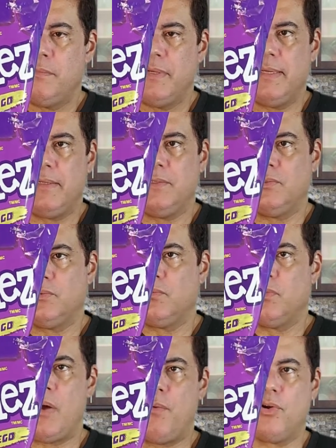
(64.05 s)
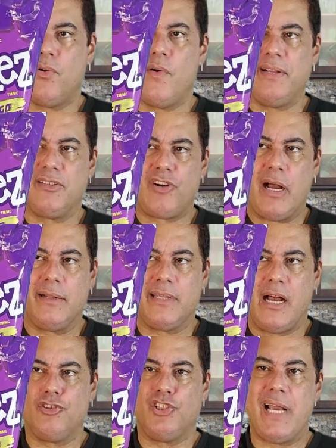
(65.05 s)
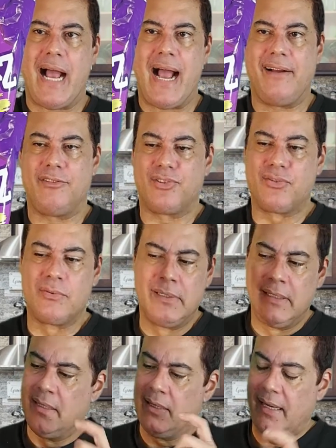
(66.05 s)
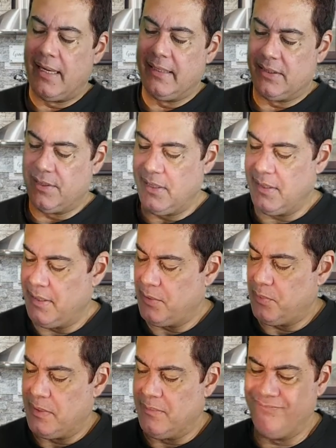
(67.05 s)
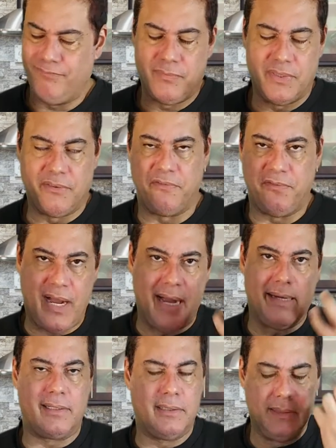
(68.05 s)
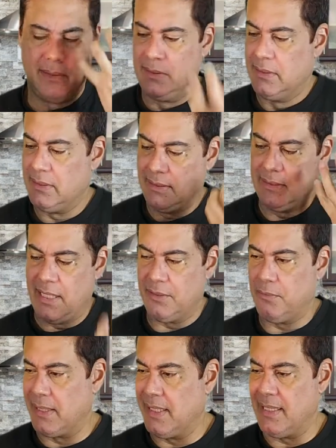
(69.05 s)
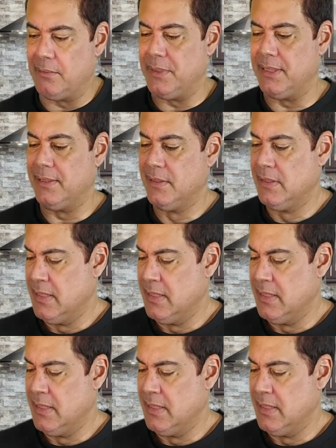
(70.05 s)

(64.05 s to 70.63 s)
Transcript: Man, when I would go and down the aisles, see this one? The fire. That's what get me.